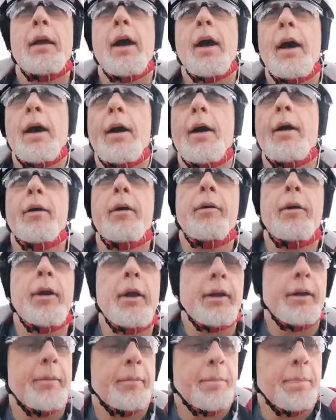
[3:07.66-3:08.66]
our
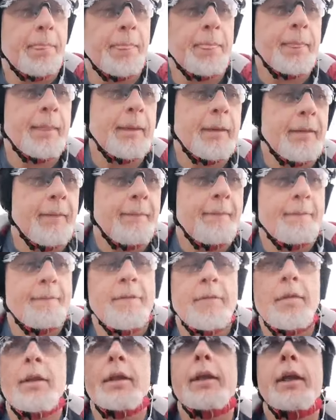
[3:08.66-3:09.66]

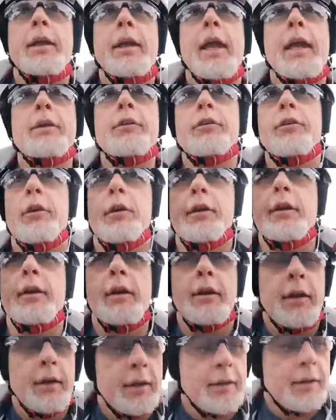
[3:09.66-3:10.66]
connection
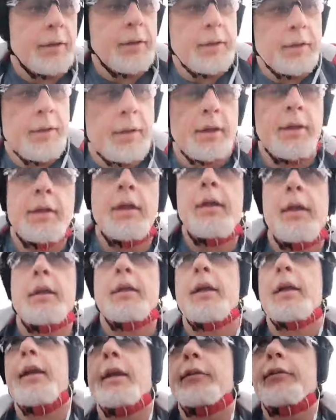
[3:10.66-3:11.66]

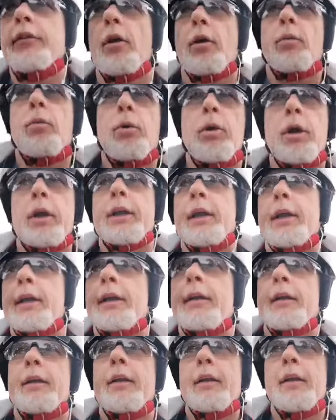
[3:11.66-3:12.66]
is not working,
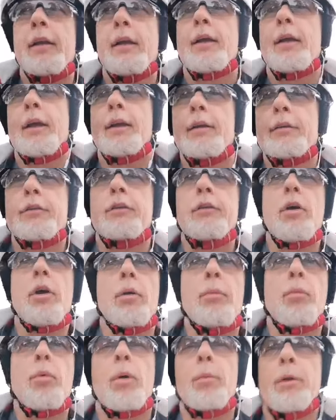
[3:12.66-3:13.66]
and it's
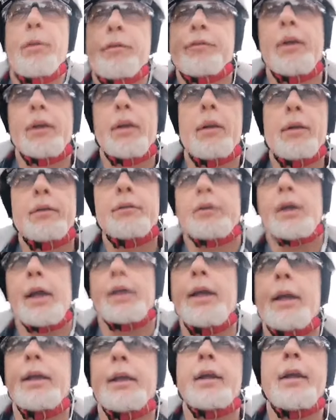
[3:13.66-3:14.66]
not what we feel is
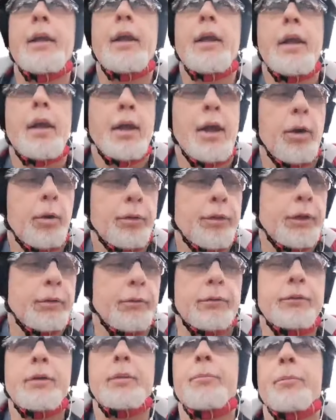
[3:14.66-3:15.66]
a healthy
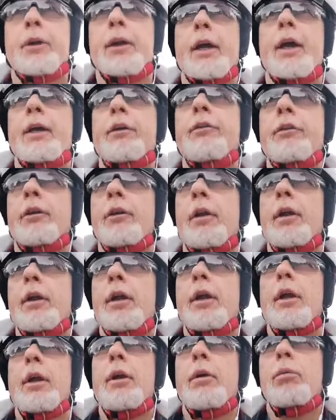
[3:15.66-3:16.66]
reciprocation,
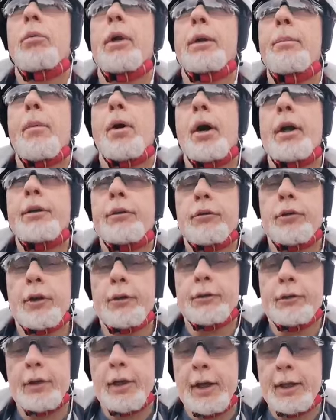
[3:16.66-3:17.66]
we might
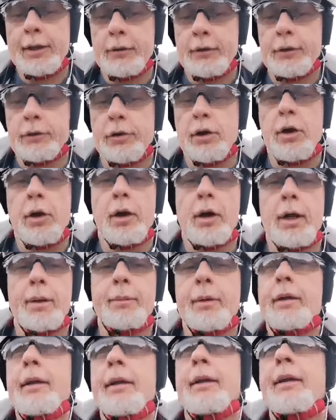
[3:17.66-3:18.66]
just take the
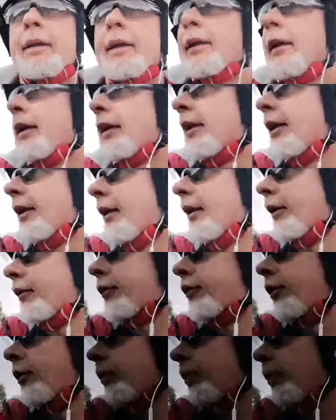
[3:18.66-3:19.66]
time
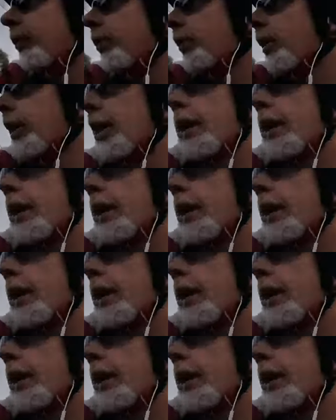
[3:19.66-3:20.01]
to